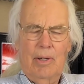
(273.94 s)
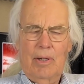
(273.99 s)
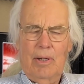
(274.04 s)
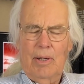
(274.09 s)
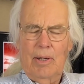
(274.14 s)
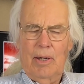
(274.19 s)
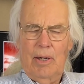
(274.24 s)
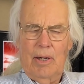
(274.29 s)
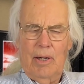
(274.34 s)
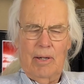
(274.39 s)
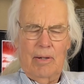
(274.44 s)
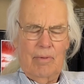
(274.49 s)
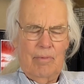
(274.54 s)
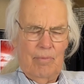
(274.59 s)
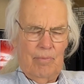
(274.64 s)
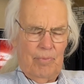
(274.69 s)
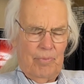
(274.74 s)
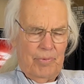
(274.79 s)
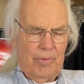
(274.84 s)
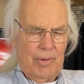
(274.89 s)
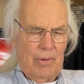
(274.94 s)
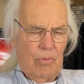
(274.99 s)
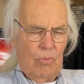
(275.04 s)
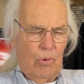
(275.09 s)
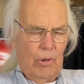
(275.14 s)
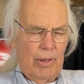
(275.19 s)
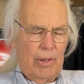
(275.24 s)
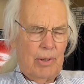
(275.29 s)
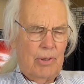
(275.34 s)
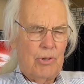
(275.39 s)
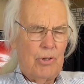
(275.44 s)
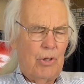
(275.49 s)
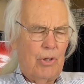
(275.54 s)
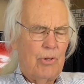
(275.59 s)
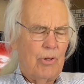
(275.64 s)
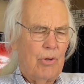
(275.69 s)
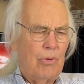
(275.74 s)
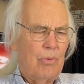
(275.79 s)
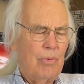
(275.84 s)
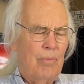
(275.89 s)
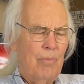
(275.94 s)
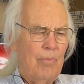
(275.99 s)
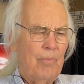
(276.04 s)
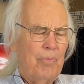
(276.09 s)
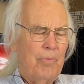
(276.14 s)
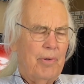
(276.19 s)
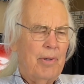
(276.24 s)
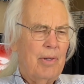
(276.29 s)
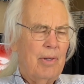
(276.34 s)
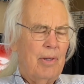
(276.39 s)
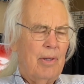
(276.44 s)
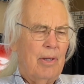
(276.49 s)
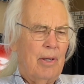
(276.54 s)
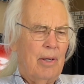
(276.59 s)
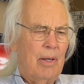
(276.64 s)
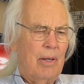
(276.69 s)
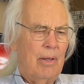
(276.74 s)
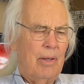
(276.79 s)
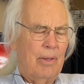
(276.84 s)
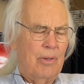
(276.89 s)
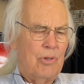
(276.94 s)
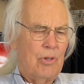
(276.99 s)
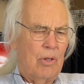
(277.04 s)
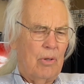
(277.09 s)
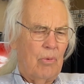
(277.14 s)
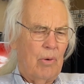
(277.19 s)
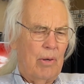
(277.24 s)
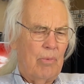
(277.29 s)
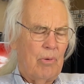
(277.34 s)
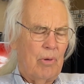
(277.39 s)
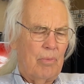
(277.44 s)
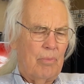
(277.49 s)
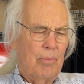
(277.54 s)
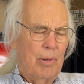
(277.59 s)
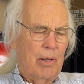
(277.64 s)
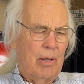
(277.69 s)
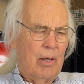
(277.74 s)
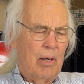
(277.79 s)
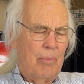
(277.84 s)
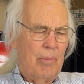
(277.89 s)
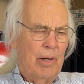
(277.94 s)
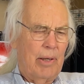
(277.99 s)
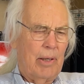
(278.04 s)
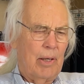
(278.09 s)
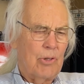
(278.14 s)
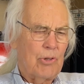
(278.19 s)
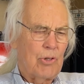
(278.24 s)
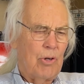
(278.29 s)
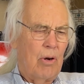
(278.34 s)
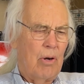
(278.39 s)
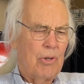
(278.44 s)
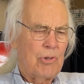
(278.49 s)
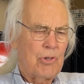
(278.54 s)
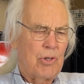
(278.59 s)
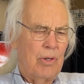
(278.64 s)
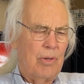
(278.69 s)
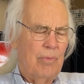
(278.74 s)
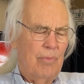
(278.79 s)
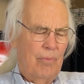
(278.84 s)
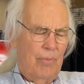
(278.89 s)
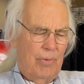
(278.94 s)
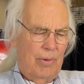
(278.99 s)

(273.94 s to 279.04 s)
And we continued until we were becoming exhausted.